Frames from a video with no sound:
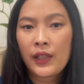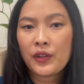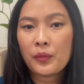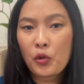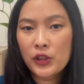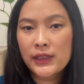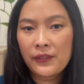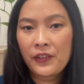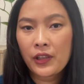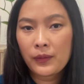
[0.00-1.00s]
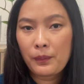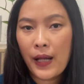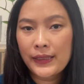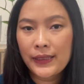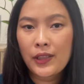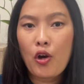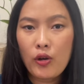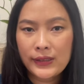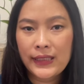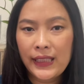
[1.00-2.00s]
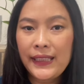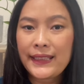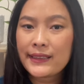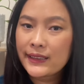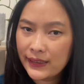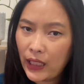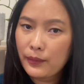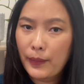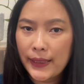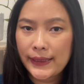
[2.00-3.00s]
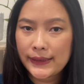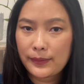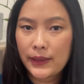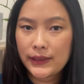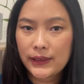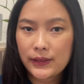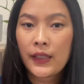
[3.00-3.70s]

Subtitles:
The most difficult part in the OSCE is time management.